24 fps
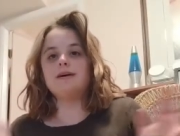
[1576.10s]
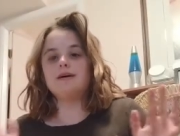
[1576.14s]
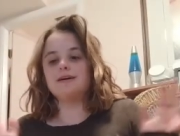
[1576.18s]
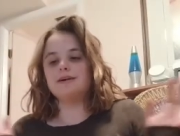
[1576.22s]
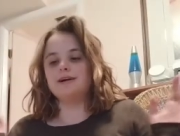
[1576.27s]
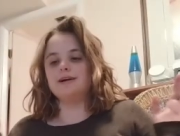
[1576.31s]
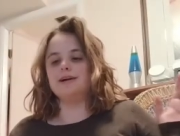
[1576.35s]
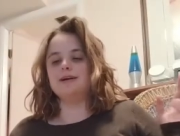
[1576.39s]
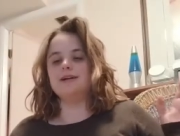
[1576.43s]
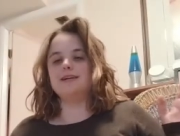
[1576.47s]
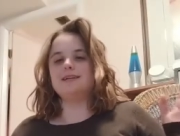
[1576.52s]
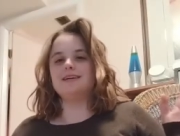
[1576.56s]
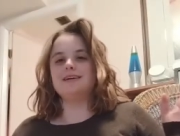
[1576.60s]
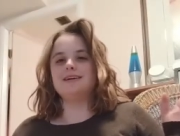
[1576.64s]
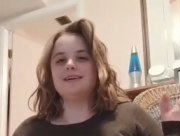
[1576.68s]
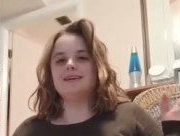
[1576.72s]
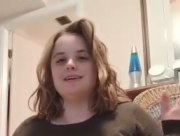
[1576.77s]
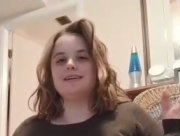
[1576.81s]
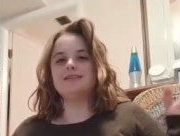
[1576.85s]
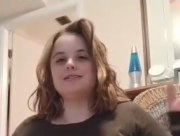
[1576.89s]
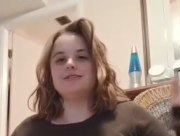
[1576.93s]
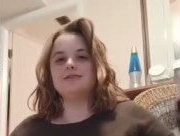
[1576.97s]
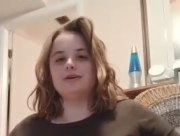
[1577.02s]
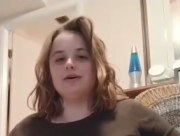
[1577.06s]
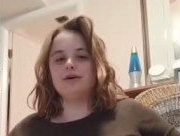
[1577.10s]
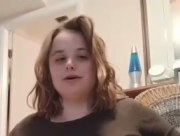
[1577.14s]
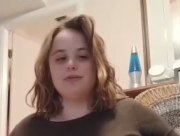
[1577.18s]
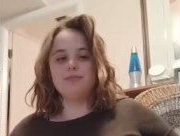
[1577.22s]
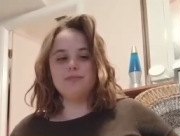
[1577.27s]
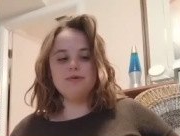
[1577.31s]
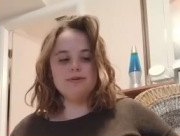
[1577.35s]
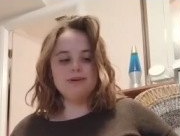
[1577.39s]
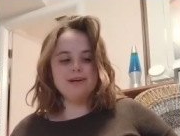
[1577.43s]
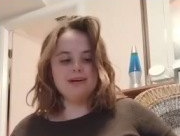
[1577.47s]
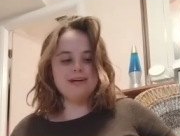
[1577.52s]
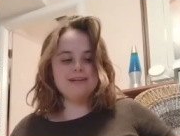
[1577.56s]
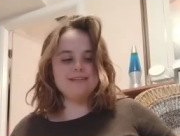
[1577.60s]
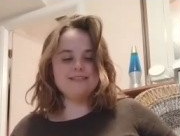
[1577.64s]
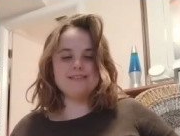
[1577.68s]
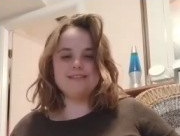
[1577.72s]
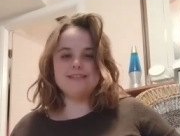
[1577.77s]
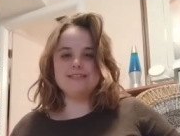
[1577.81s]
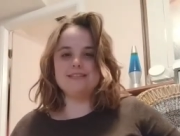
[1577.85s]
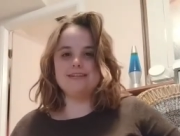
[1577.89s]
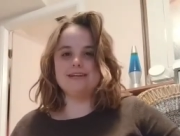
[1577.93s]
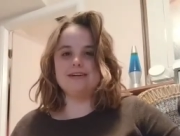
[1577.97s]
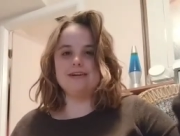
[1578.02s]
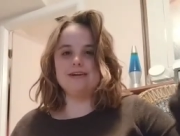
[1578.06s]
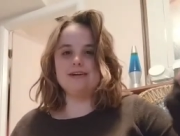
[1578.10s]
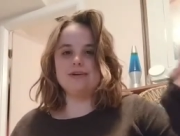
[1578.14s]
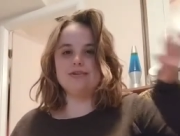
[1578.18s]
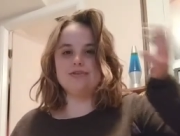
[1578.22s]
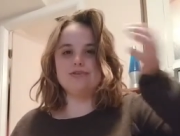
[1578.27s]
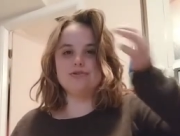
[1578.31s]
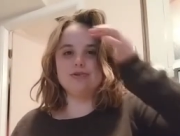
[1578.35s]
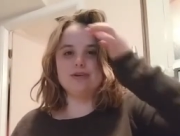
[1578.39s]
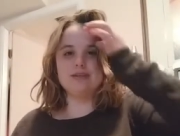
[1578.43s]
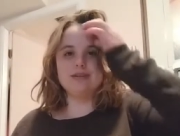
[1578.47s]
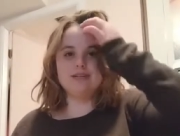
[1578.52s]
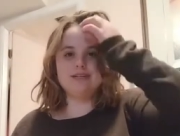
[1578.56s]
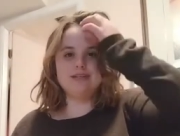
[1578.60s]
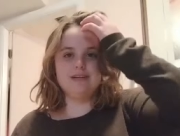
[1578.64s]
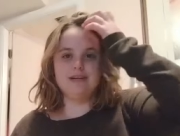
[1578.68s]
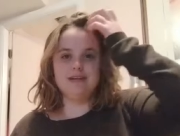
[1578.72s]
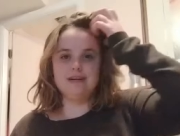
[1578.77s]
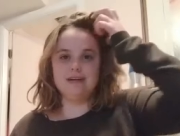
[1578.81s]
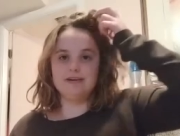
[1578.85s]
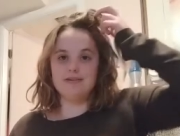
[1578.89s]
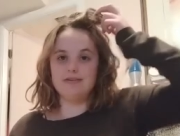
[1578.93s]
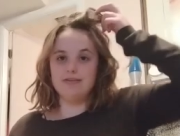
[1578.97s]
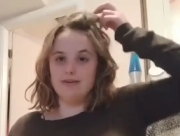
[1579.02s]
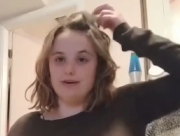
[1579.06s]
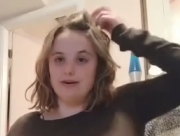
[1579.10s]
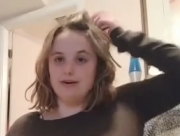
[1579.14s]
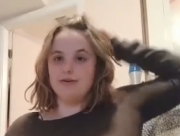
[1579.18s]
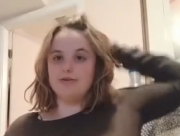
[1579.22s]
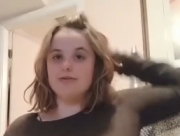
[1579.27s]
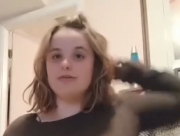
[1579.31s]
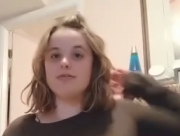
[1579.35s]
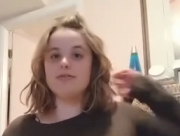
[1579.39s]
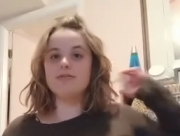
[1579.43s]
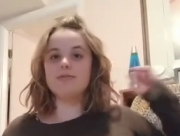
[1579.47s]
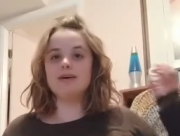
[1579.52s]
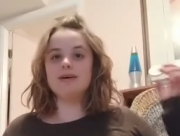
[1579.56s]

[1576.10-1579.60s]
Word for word: Alright, so I hope you guys enjoyed dying along with